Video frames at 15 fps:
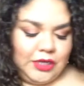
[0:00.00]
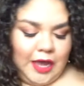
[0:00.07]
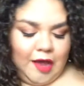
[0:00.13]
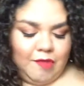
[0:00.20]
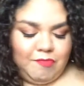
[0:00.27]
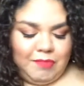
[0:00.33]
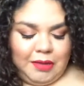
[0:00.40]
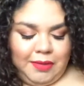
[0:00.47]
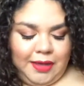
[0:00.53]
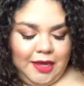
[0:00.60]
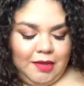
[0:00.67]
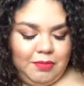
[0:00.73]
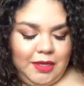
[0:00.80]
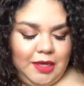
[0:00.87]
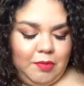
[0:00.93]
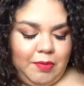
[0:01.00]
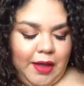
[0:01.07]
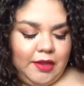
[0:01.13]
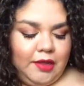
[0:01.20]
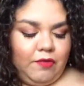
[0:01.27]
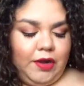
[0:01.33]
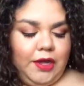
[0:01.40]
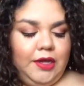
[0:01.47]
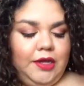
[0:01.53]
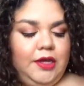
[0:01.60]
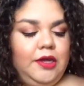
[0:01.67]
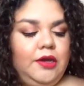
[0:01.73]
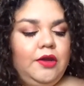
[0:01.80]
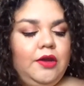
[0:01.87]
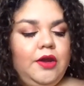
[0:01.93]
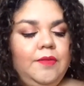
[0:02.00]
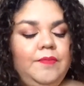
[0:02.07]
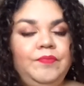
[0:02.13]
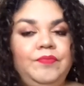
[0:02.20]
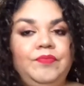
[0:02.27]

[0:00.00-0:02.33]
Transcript: have my Makeup Geek palette right here,